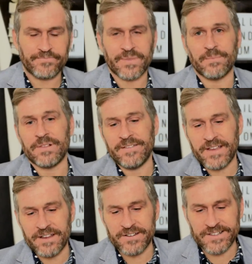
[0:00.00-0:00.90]

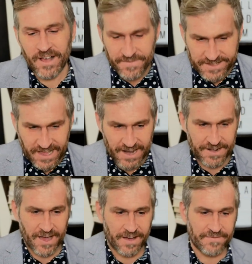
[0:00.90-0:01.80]
Believing in yourself is not
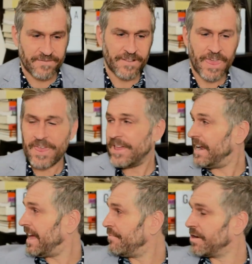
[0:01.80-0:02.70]
enough.
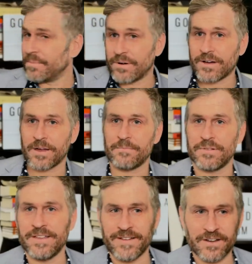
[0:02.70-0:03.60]
And I wrote a book on
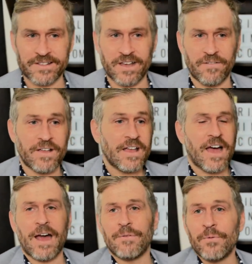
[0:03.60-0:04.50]
believing in yourself.
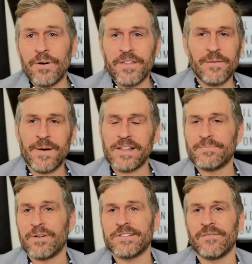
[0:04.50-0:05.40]
I wrote one of the
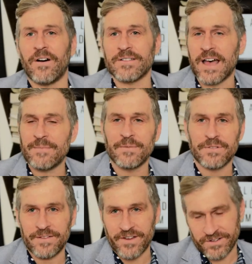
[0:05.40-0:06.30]
best books of all time on
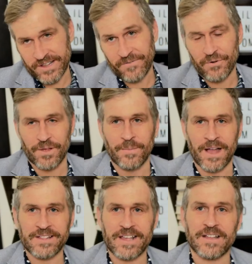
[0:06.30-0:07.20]
believing in yourself, Gorilla
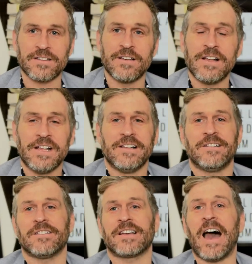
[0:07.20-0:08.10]
Mindset.
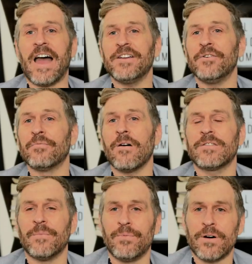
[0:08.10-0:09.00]
So the guy who
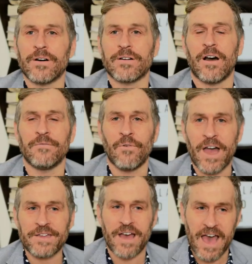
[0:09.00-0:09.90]
wrote the book on
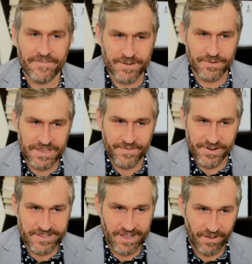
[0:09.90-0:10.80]
why you have to believe in
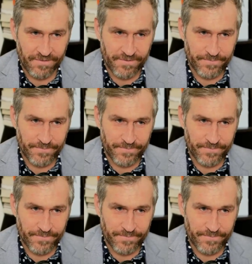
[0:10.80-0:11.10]
yourself